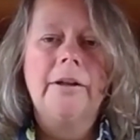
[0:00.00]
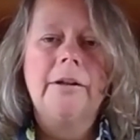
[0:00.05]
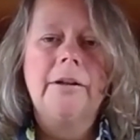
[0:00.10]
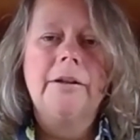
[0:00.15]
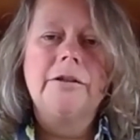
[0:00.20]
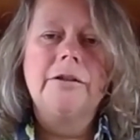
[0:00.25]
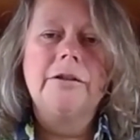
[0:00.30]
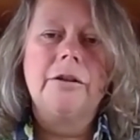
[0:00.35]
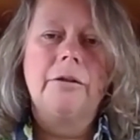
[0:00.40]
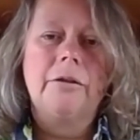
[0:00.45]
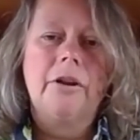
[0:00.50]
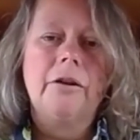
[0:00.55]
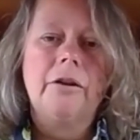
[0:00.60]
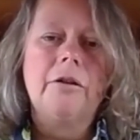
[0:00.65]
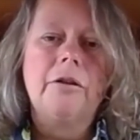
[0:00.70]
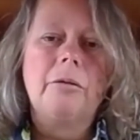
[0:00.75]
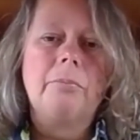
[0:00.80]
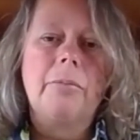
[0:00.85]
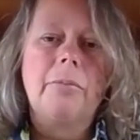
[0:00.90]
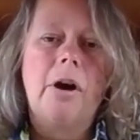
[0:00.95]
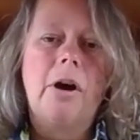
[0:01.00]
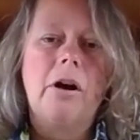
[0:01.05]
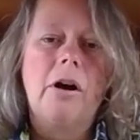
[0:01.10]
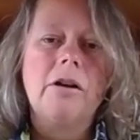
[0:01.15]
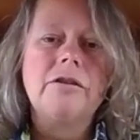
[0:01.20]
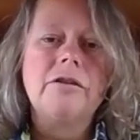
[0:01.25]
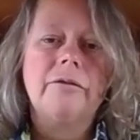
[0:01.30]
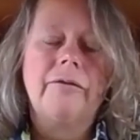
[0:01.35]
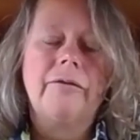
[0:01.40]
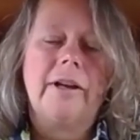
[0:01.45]
So the other
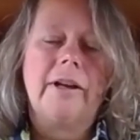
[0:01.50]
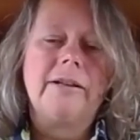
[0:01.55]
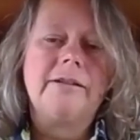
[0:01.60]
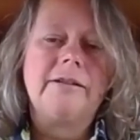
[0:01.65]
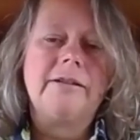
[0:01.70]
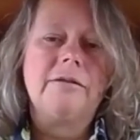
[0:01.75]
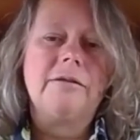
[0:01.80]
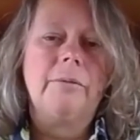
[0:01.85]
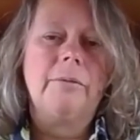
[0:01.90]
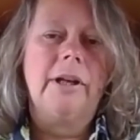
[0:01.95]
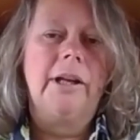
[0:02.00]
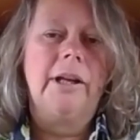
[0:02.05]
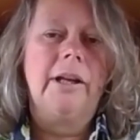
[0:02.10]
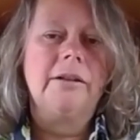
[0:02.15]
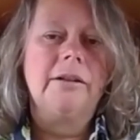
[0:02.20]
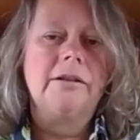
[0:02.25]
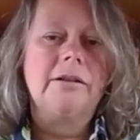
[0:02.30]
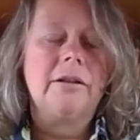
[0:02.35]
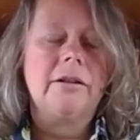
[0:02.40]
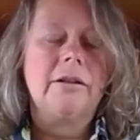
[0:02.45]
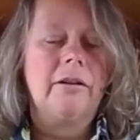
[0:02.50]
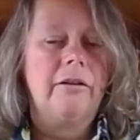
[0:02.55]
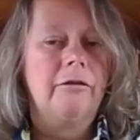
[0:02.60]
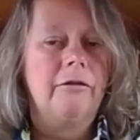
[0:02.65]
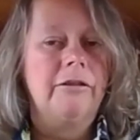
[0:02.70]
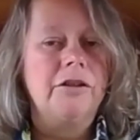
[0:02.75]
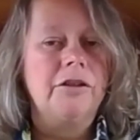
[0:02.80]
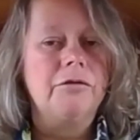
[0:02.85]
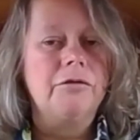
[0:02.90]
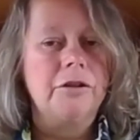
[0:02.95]
part of that is we are
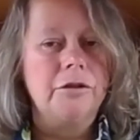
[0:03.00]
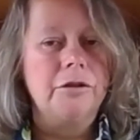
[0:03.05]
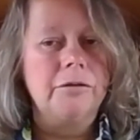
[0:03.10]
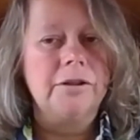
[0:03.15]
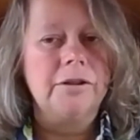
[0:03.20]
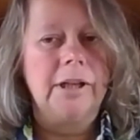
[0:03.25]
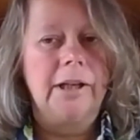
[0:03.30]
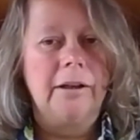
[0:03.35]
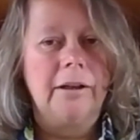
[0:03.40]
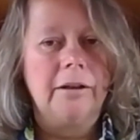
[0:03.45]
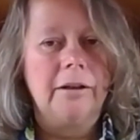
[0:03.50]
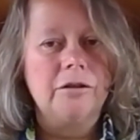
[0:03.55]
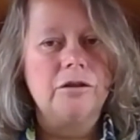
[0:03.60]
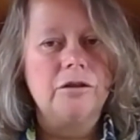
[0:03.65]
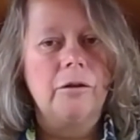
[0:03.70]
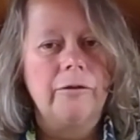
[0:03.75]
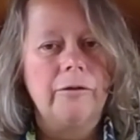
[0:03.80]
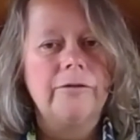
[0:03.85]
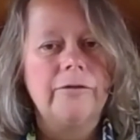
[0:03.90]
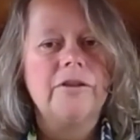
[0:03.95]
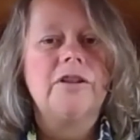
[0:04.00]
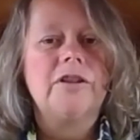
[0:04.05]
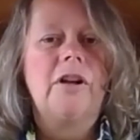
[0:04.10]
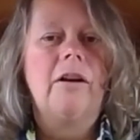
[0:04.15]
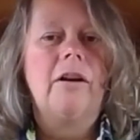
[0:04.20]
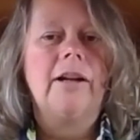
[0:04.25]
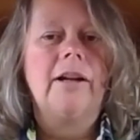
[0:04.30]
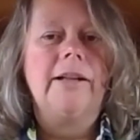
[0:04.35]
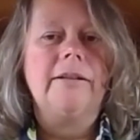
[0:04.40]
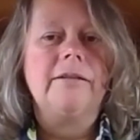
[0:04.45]
introducing soft
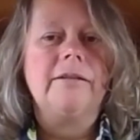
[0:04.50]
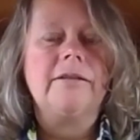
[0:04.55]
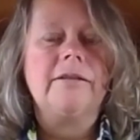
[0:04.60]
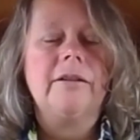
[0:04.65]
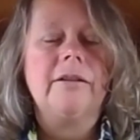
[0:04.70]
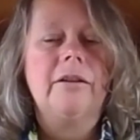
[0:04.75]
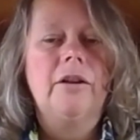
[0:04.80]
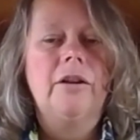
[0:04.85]
signs,